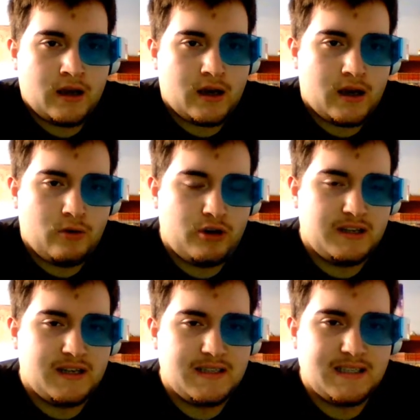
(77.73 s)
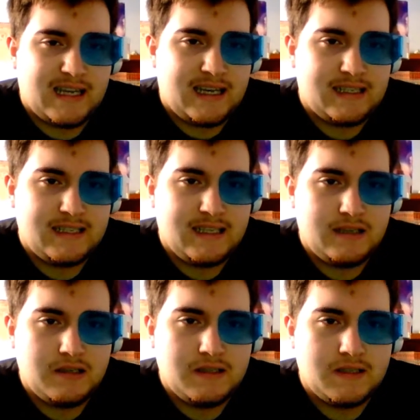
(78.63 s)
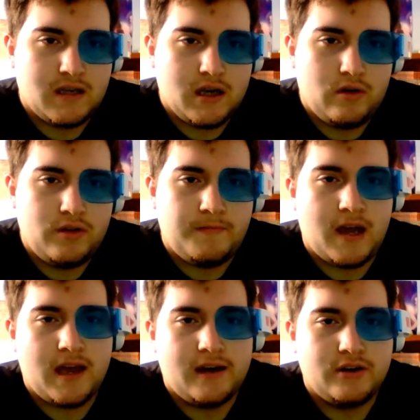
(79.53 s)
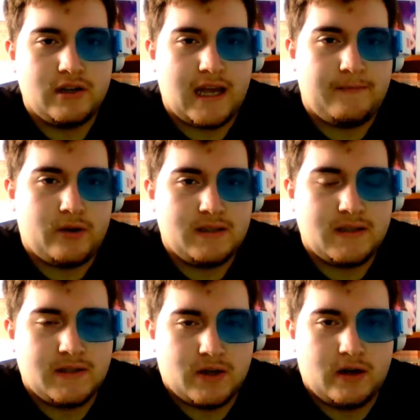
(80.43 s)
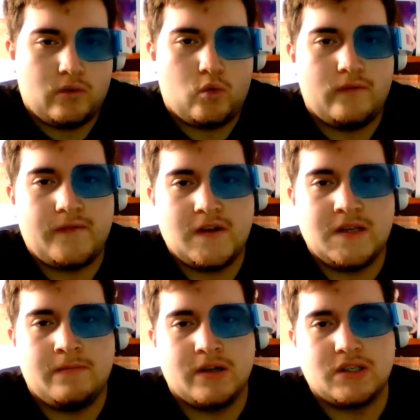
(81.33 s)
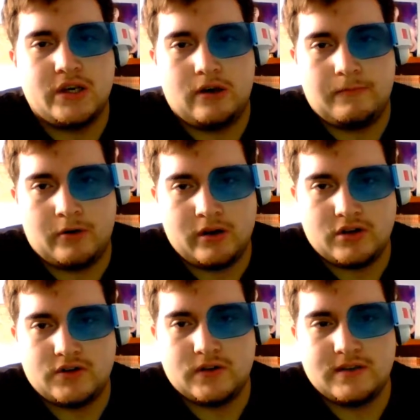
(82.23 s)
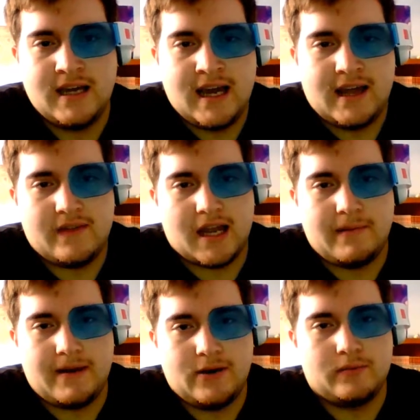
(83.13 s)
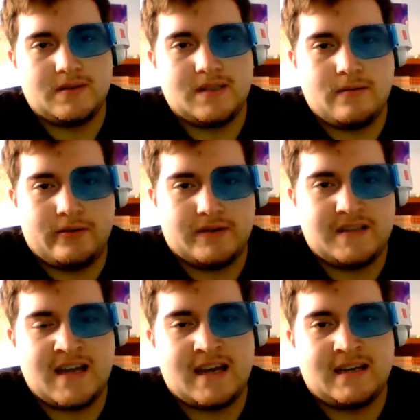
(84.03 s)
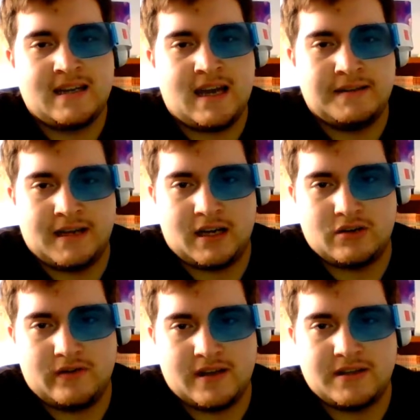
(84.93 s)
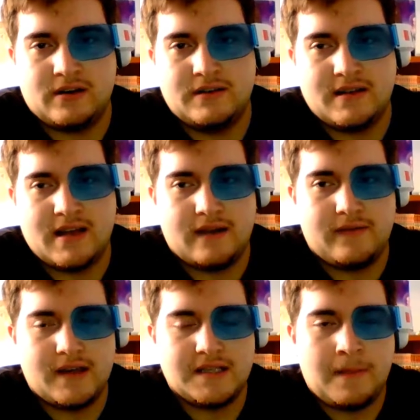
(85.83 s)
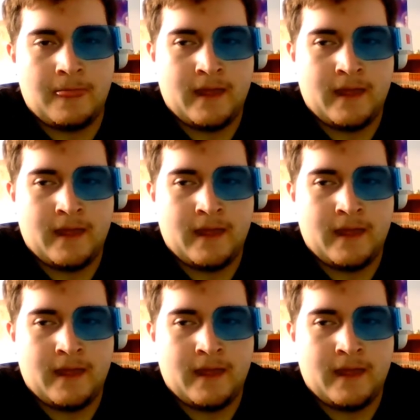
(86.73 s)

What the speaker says: What it does is you pay 800 life points, then target one face-up monster your opponent controls that can be normal summoned or set, and take control of that target to the end phase.